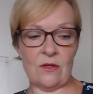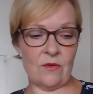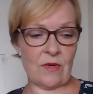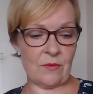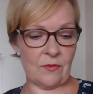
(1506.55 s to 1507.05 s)
on
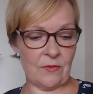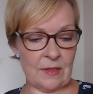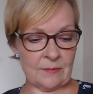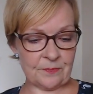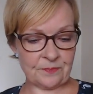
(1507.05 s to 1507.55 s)
Ravelry,
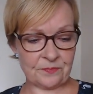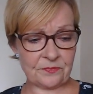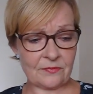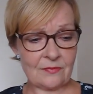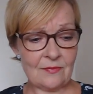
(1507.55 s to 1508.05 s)

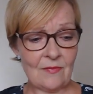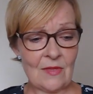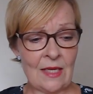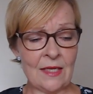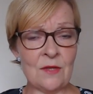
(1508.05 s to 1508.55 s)

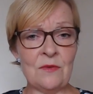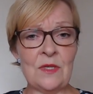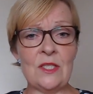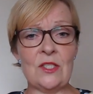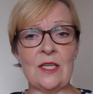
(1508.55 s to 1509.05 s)
and I
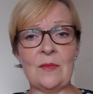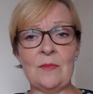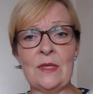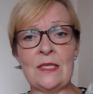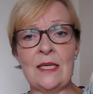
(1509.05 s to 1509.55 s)
finished it,
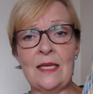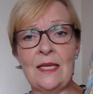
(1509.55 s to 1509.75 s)
but